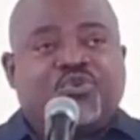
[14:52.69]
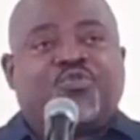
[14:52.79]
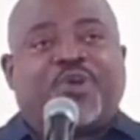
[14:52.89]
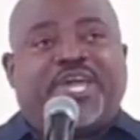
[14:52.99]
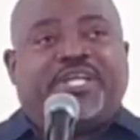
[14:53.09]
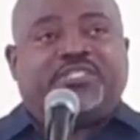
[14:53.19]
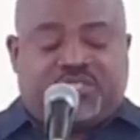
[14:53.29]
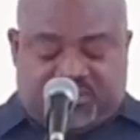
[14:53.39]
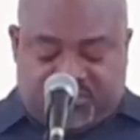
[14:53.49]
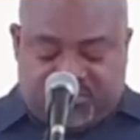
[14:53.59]
Great
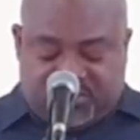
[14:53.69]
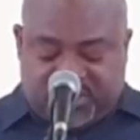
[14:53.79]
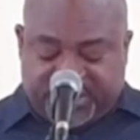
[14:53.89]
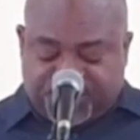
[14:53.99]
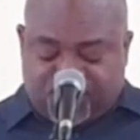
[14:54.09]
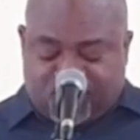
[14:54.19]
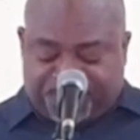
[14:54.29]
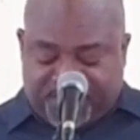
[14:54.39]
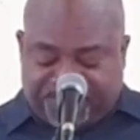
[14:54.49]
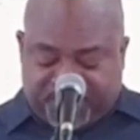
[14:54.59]
is your
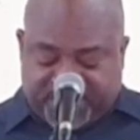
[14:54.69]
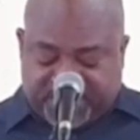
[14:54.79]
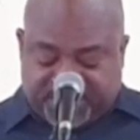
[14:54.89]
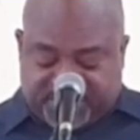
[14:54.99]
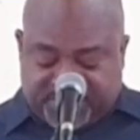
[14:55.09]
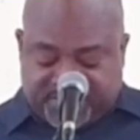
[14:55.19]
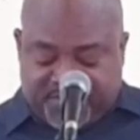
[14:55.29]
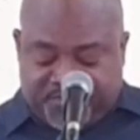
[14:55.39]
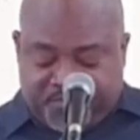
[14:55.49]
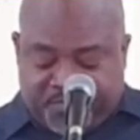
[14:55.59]
faithfulness.
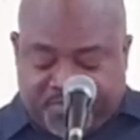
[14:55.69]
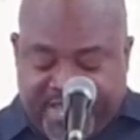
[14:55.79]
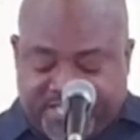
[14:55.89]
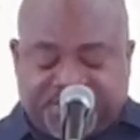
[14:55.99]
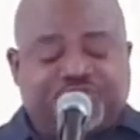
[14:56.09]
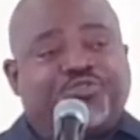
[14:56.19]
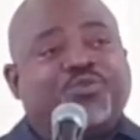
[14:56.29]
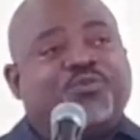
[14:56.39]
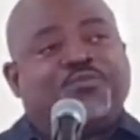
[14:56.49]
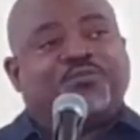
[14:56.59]
That's the
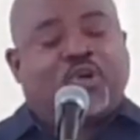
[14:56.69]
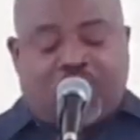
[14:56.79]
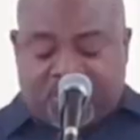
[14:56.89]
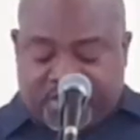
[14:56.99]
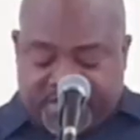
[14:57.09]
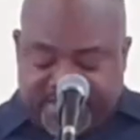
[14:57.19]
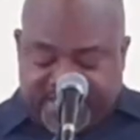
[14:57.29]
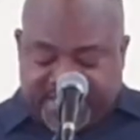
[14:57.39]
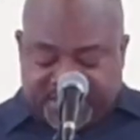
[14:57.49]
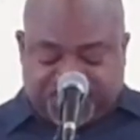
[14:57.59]
truth. God
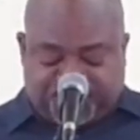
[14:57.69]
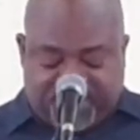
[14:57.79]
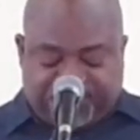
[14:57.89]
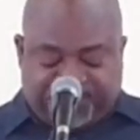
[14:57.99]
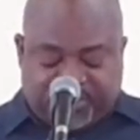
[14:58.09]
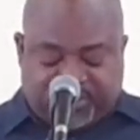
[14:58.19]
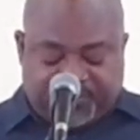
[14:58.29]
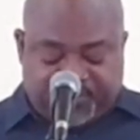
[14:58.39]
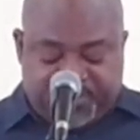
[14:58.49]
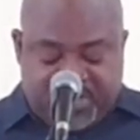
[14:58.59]
is faithful.
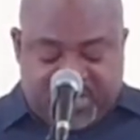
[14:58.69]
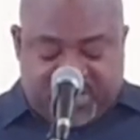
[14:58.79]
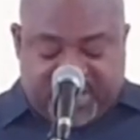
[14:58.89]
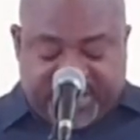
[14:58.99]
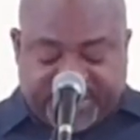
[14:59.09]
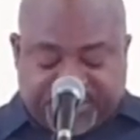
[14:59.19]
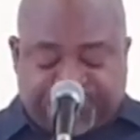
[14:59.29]
It is a